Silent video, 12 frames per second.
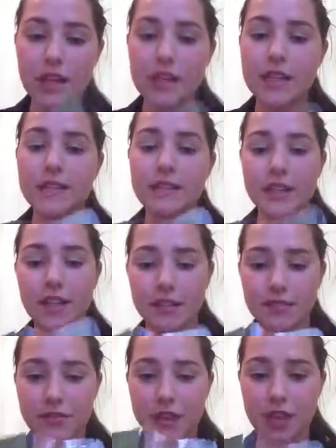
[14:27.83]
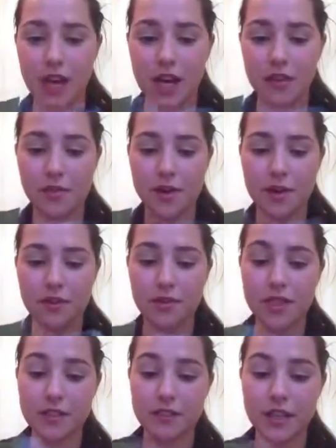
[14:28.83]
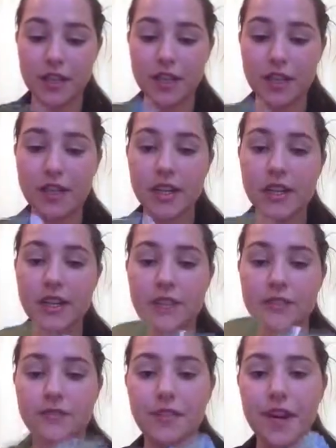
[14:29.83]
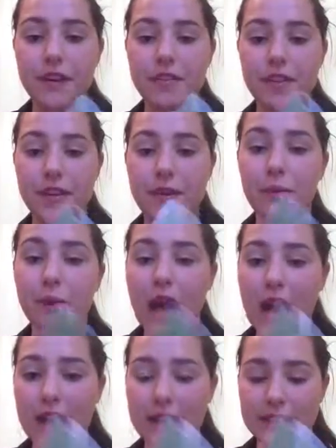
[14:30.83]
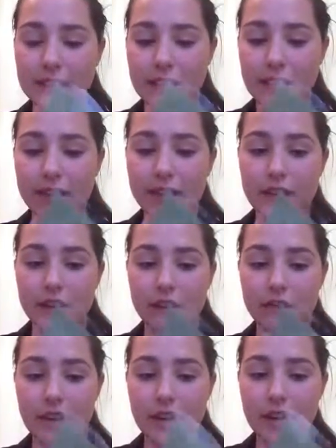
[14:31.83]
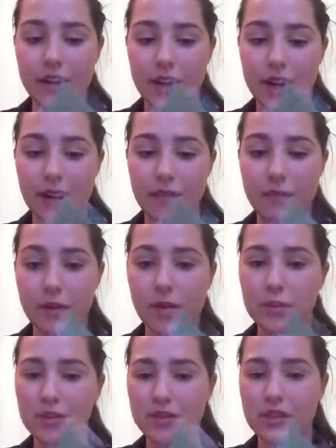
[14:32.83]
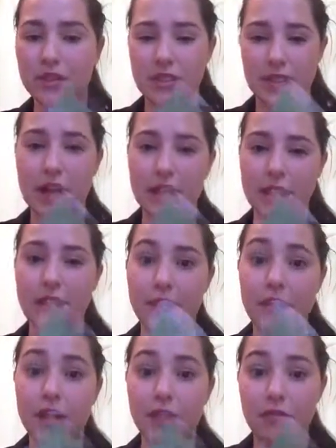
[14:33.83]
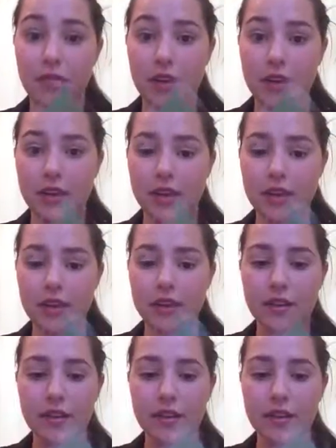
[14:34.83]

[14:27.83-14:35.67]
This leaf, when you first feel it, is very, very waxy, very almost a thick feeling.